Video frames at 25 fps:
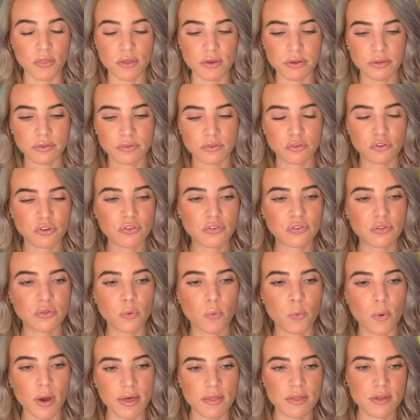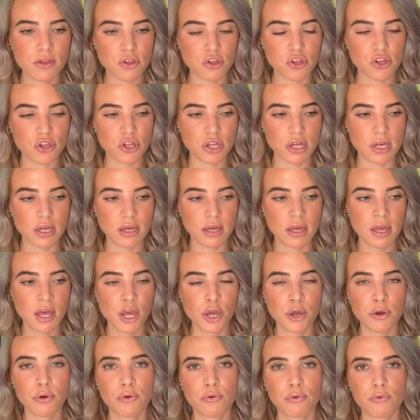There's just the way that she
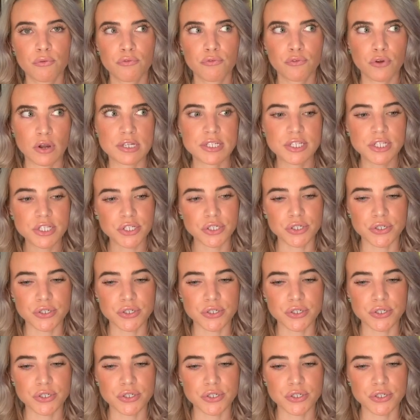phrases